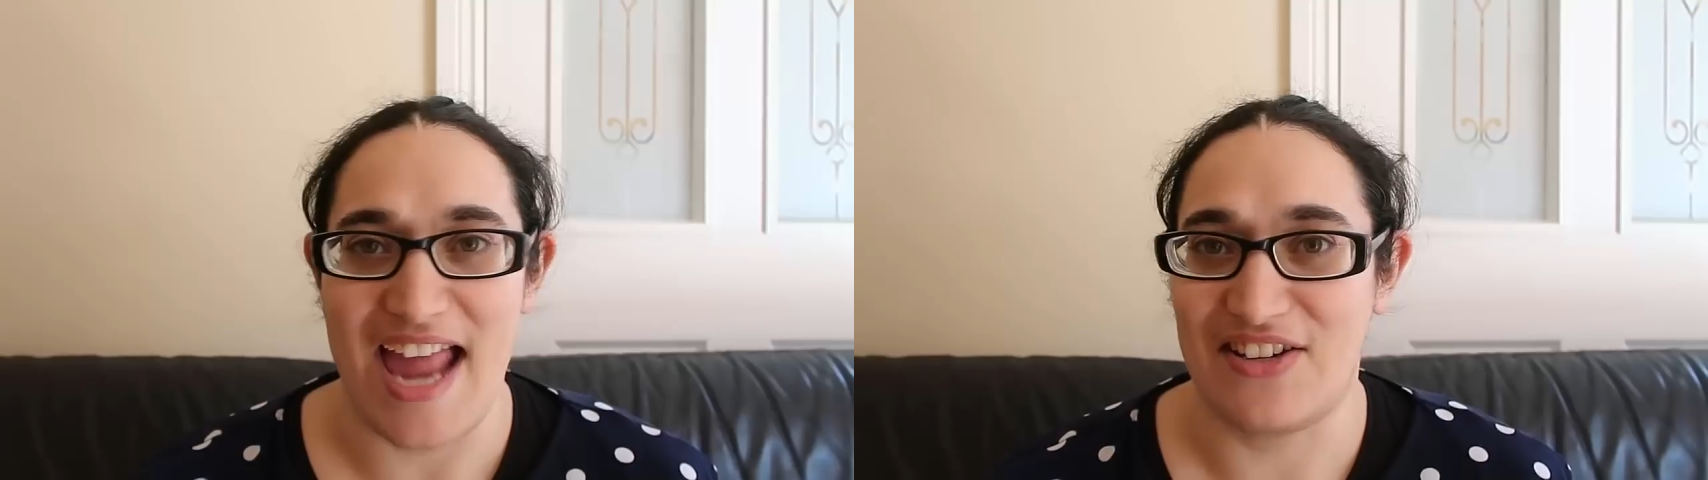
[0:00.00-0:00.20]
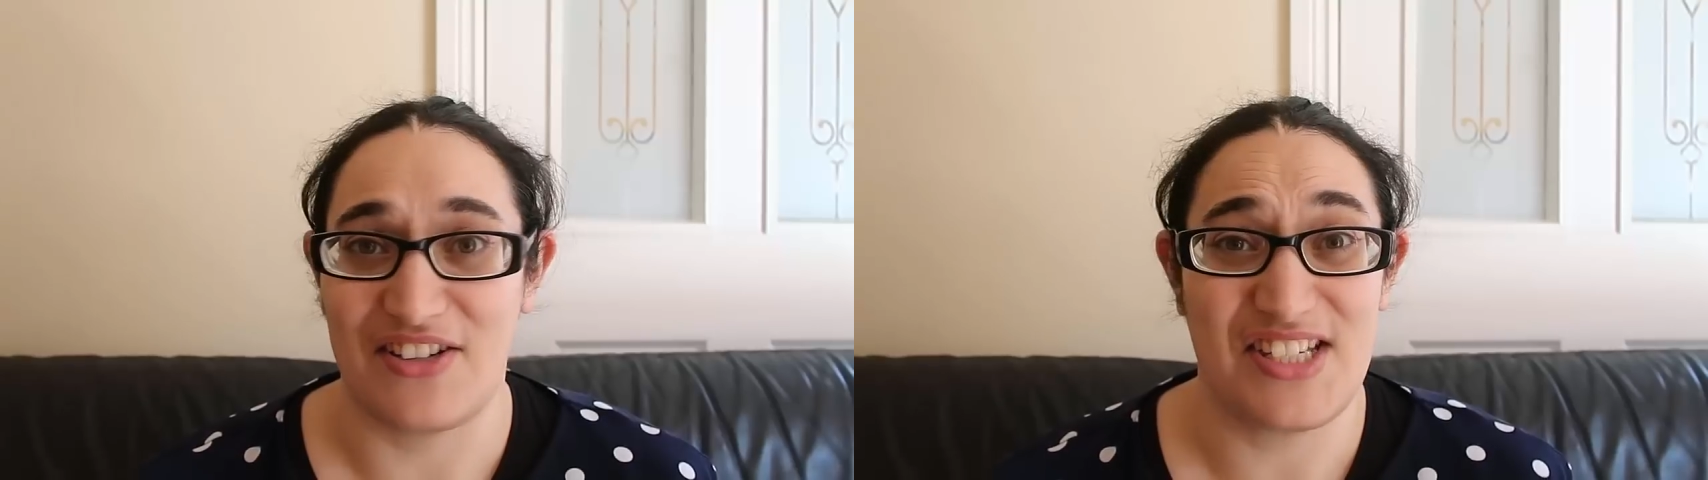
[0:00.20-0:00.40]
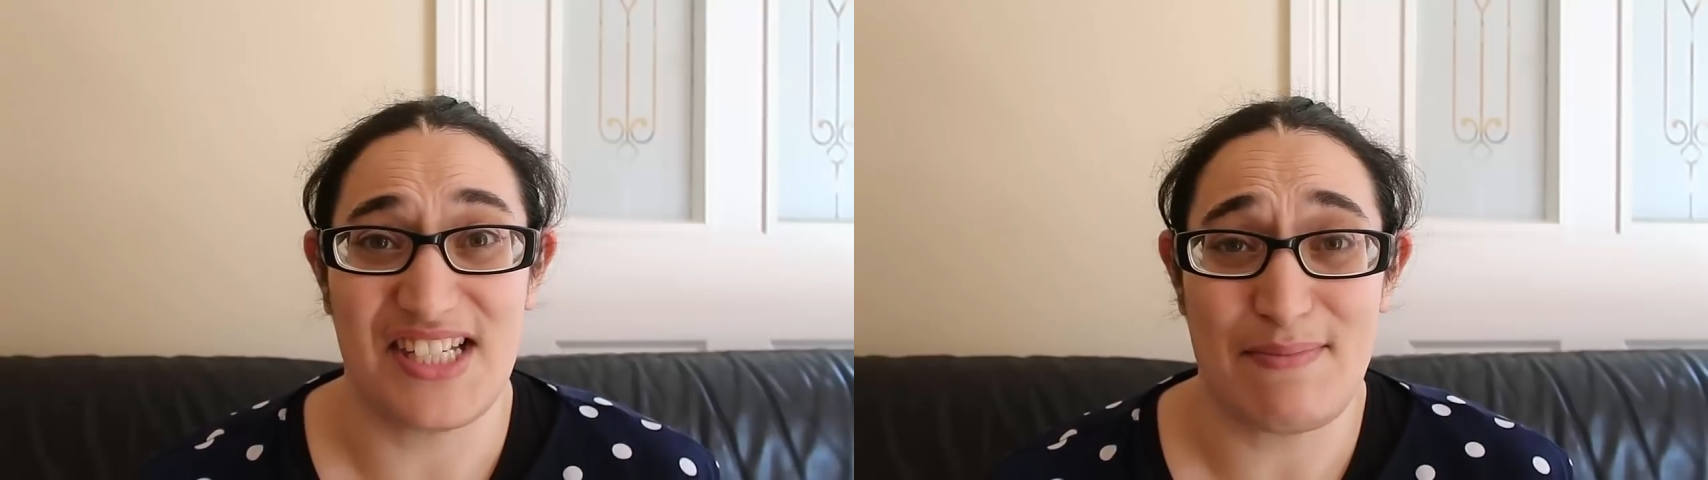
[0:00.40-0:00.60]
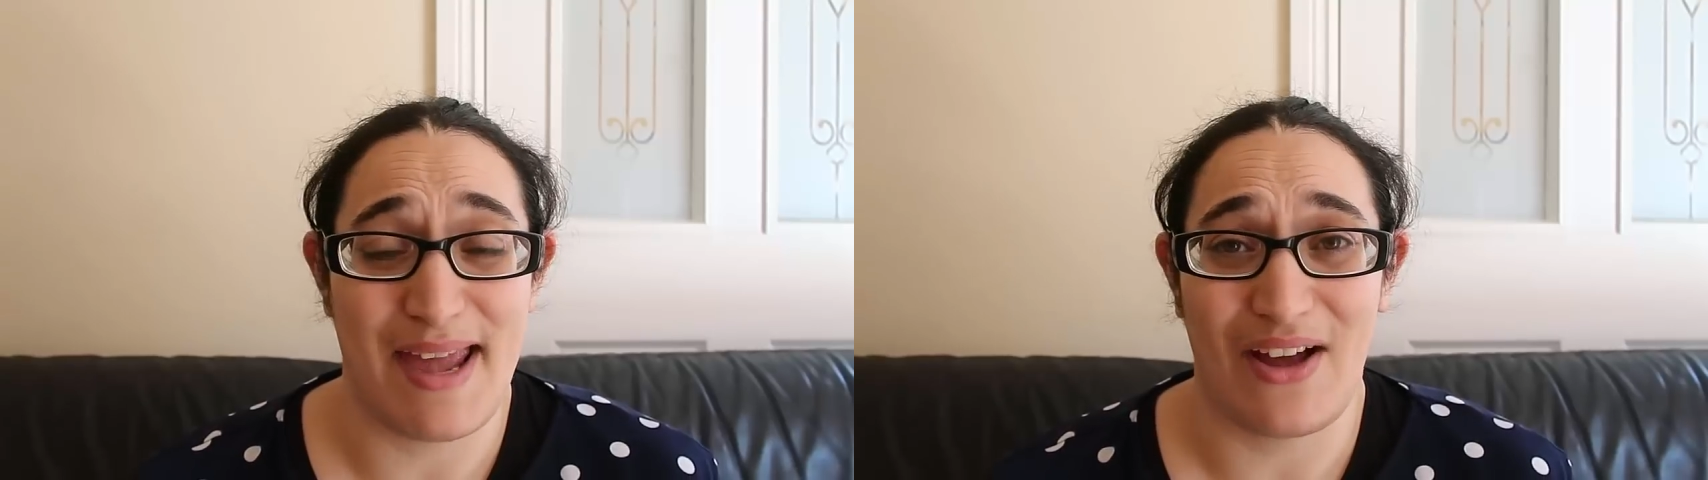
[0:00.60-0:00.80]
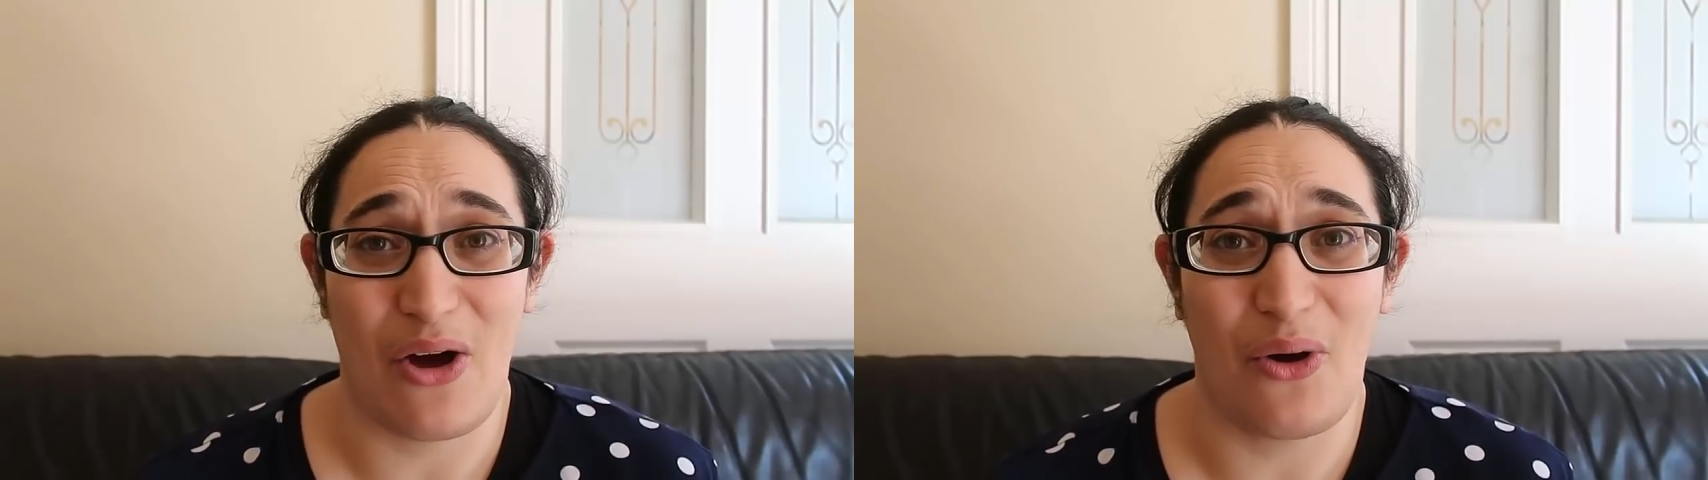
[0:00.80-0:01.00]
it could just
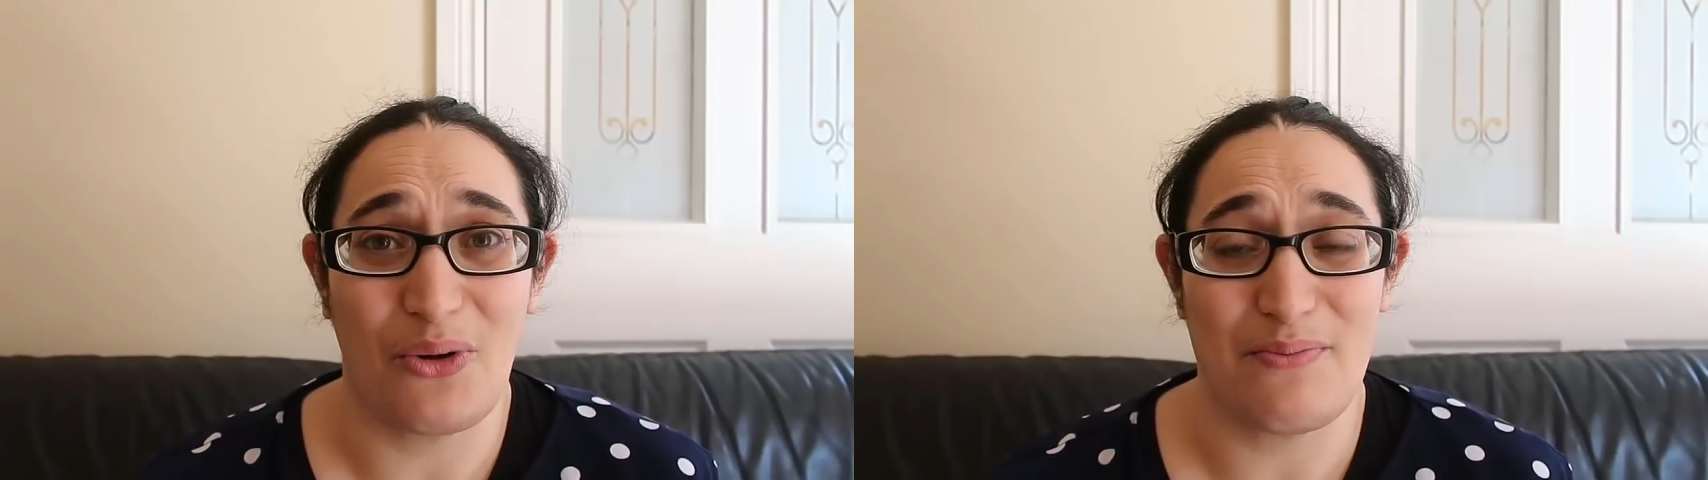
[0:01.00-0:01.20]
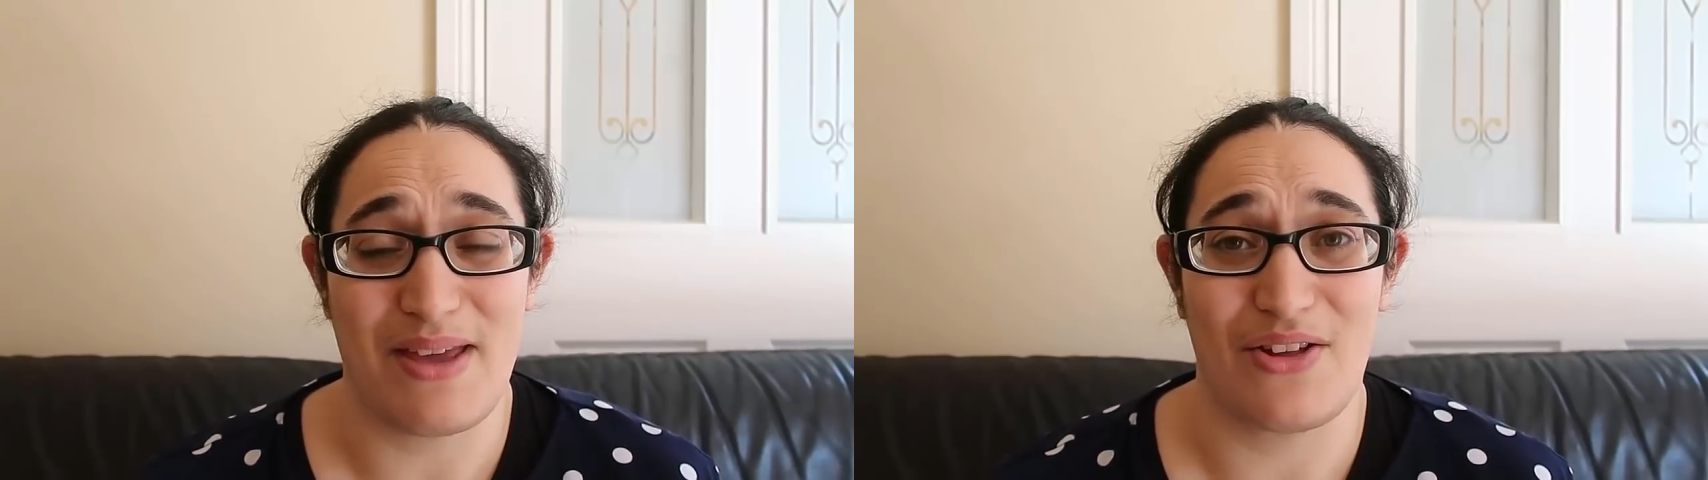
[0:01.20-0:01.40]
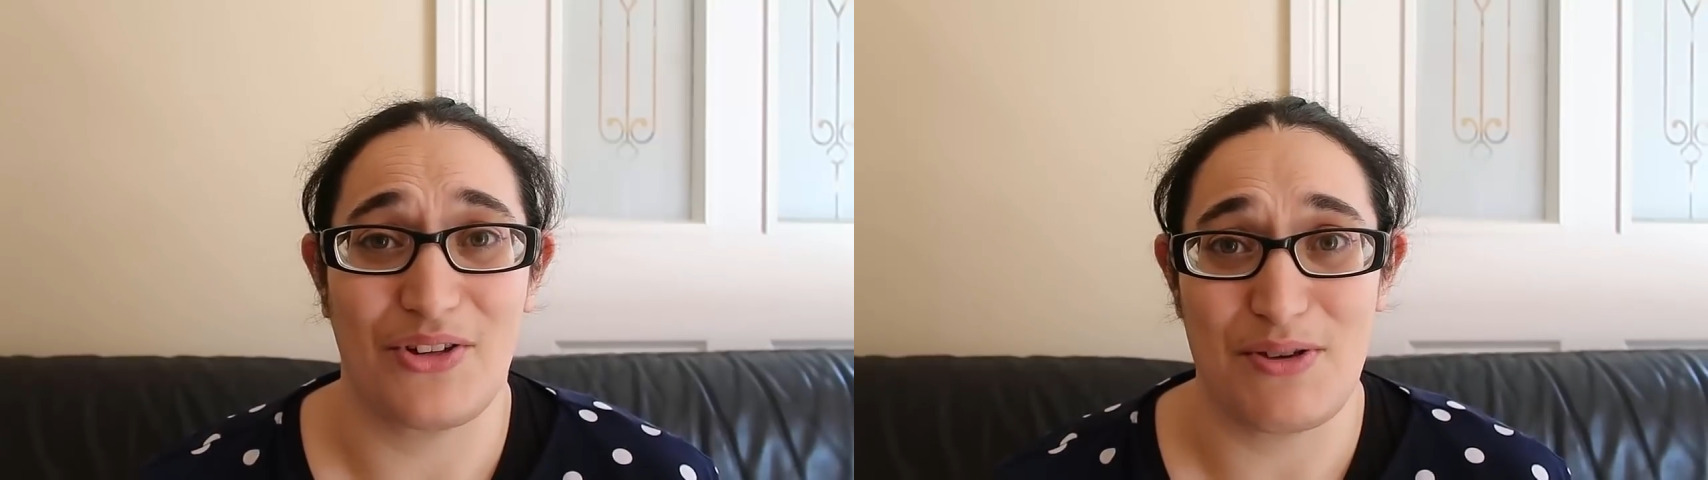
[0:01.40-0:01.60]
make a whole meal,